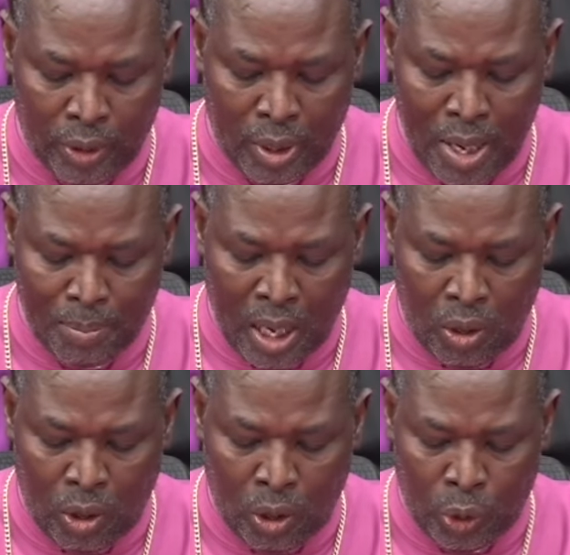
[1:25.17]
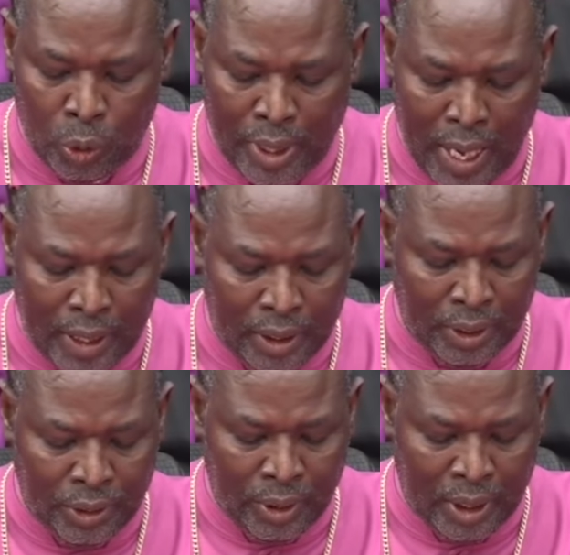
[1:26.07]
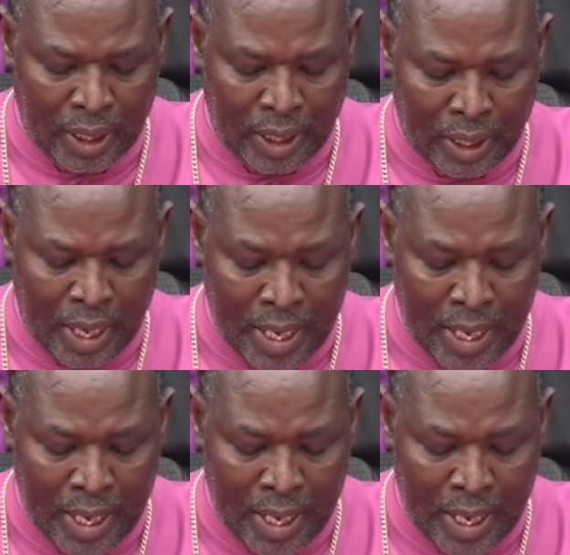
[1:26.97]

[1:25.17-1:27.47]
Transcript: We remember all who died during the